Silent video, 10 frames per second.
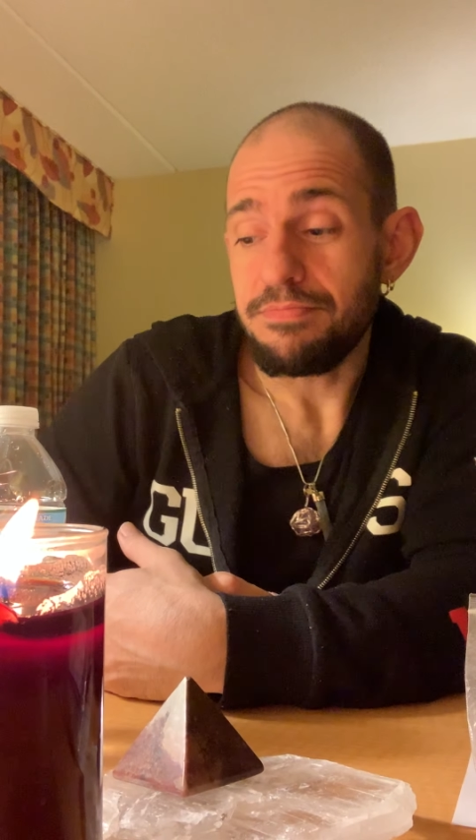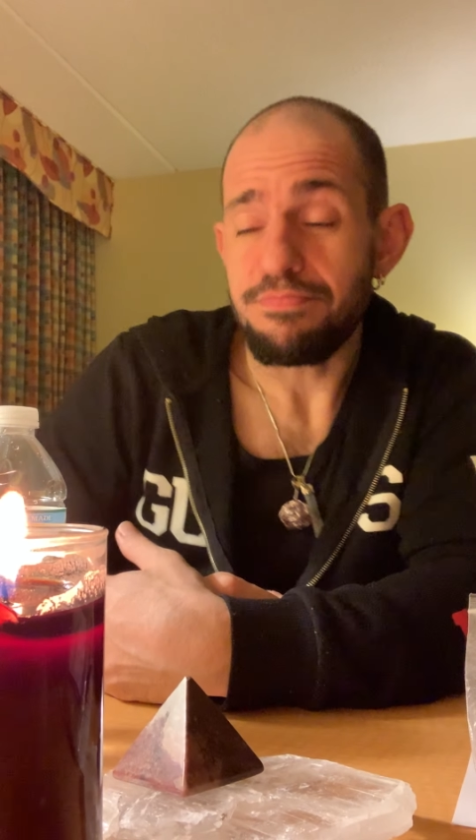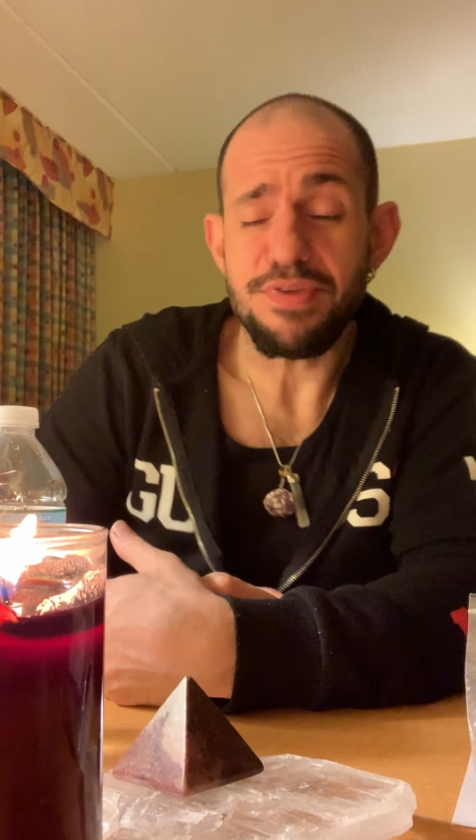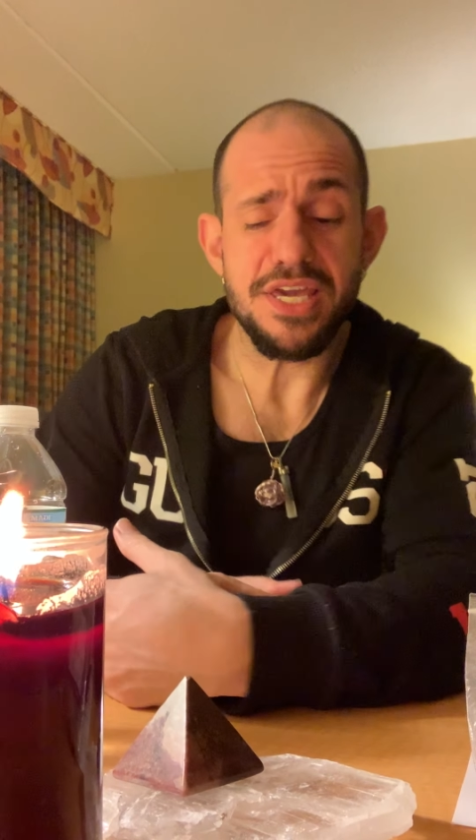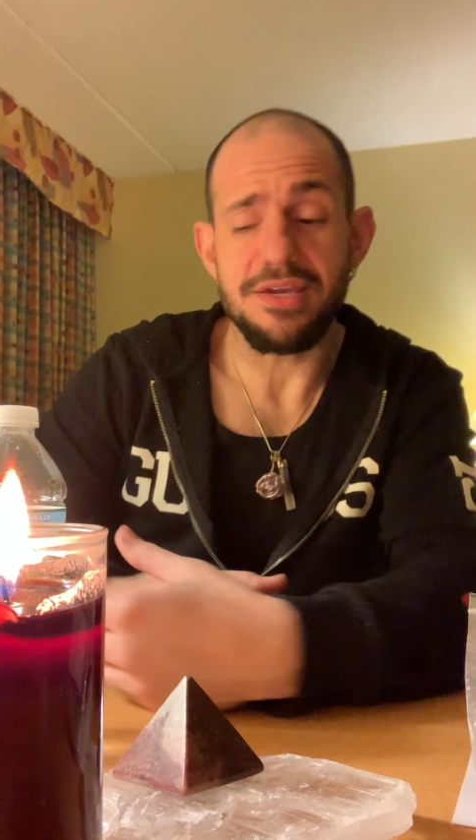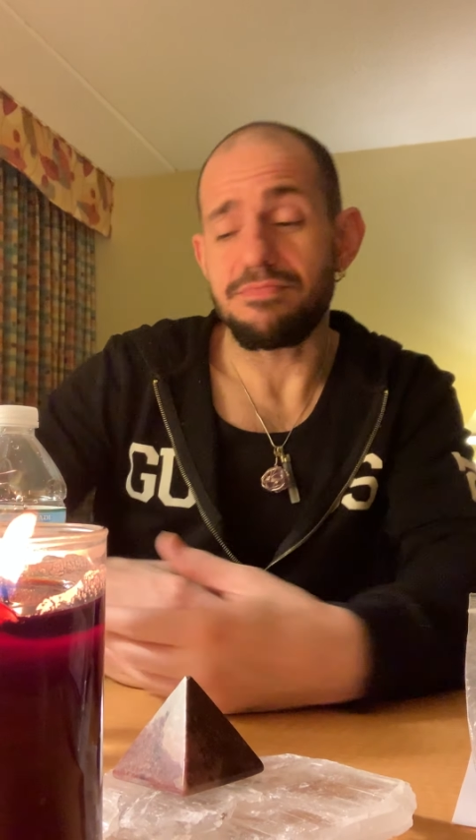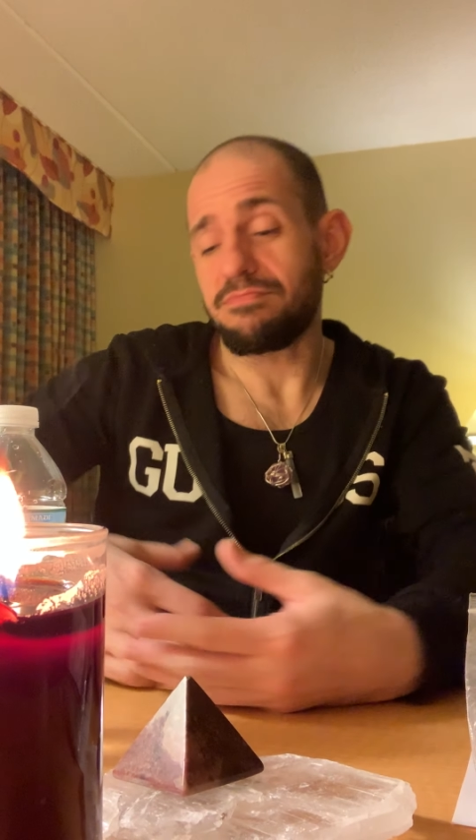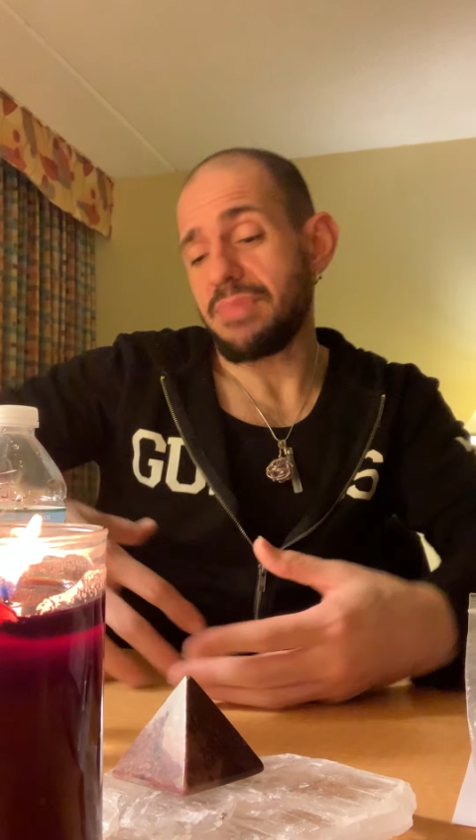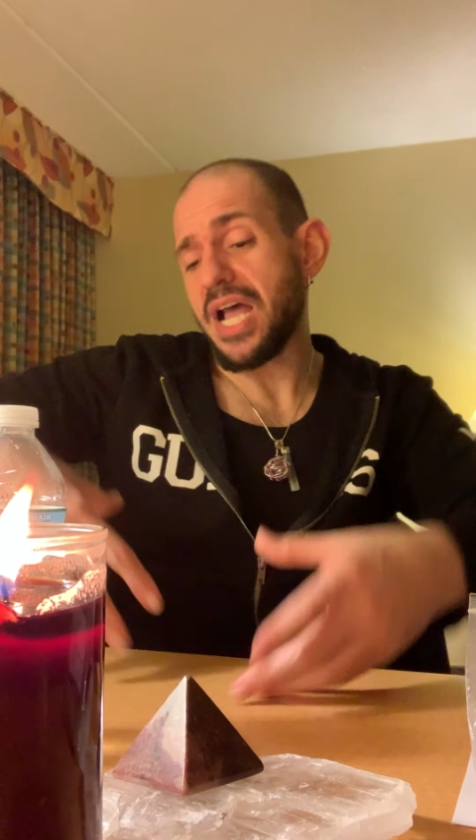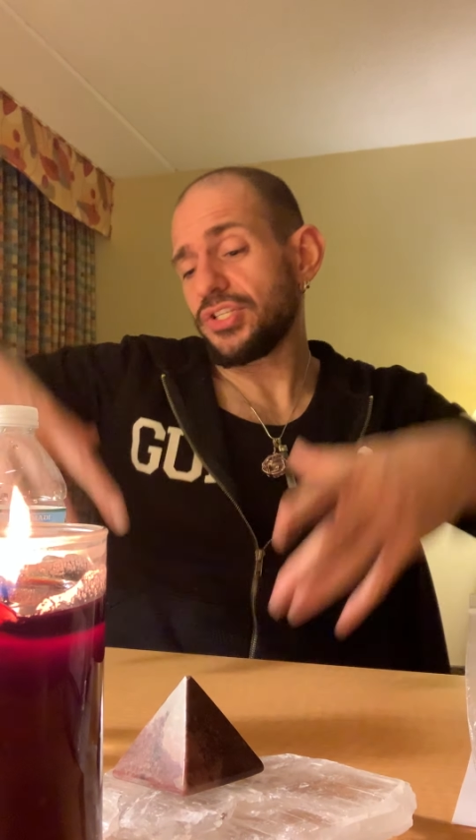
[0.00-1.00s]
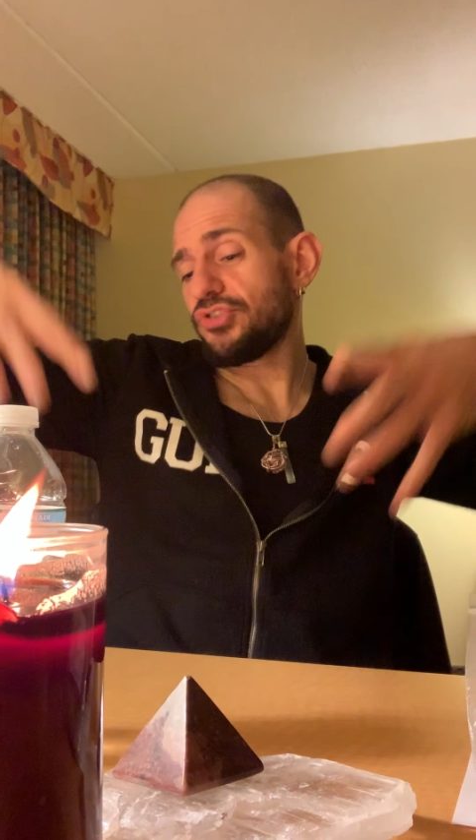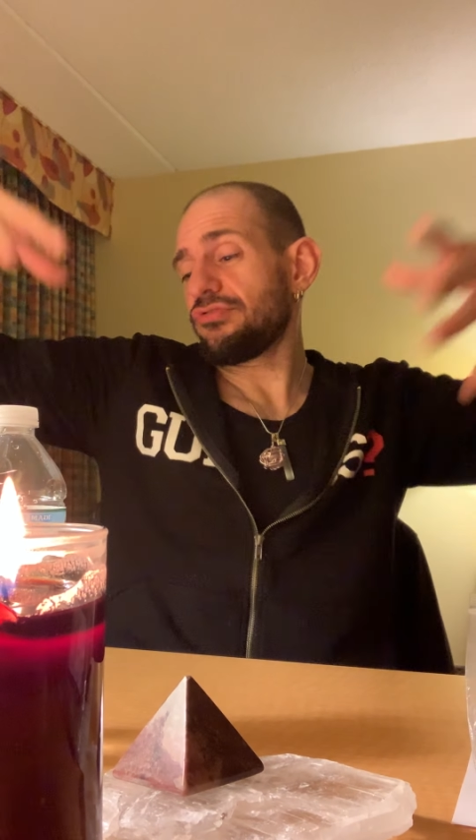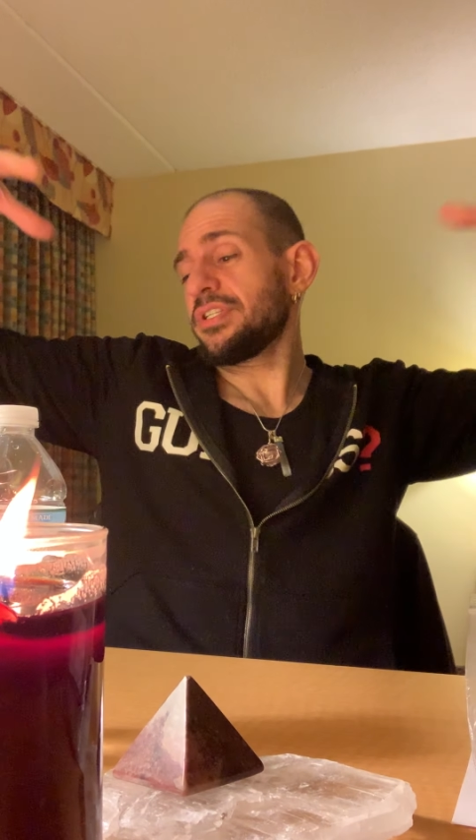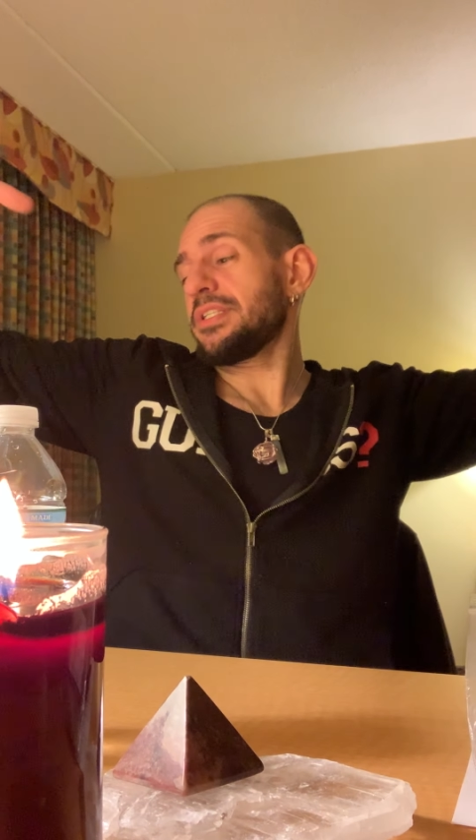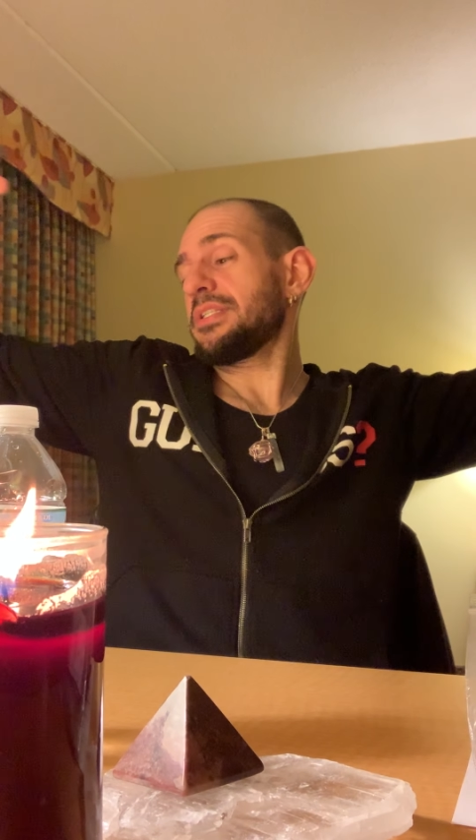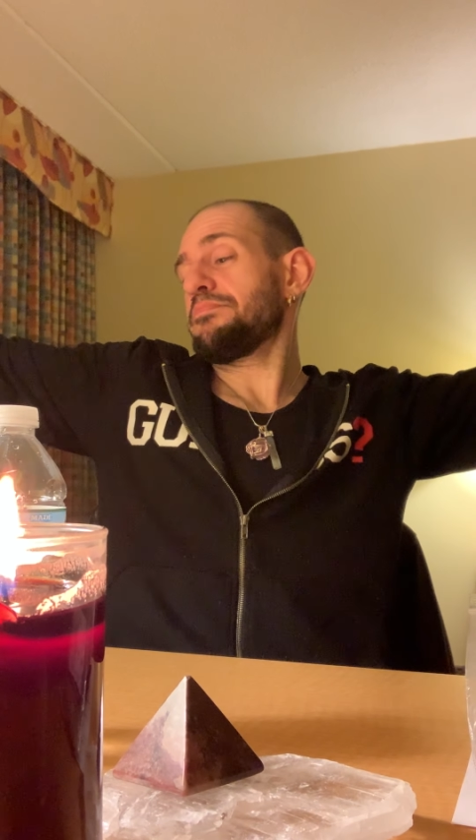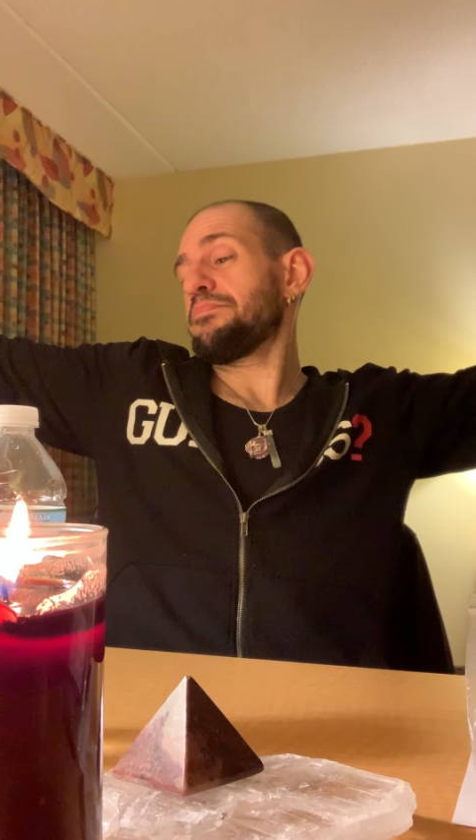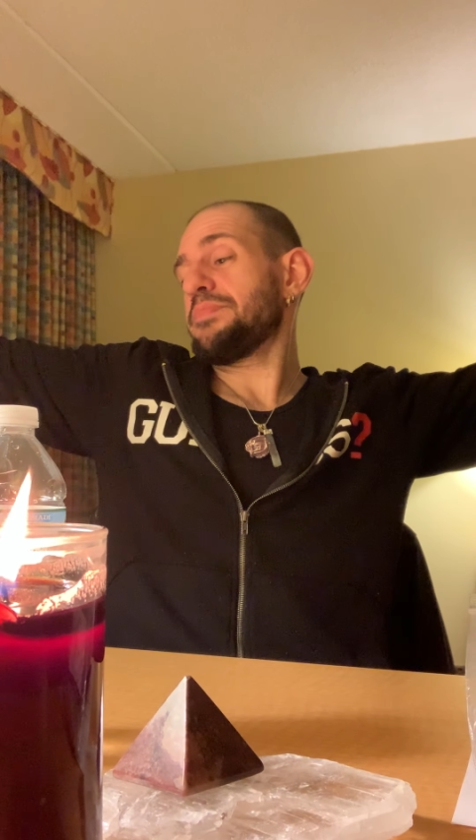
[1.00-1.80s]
big, monstrous